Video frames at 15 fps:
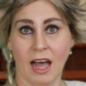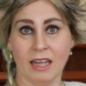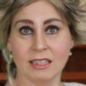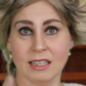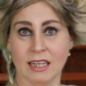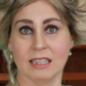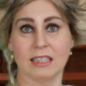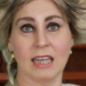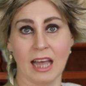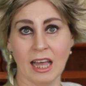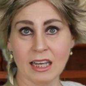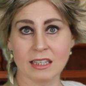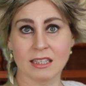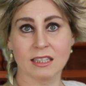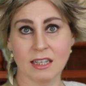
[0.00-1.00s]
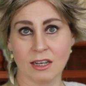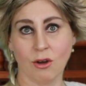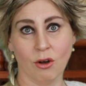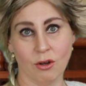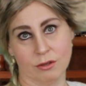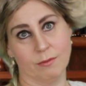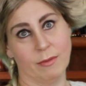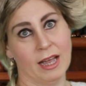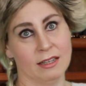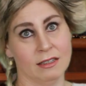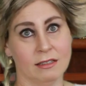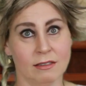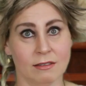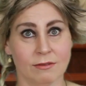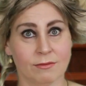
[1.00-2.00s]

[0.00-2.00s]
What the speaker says: And he takes the old man.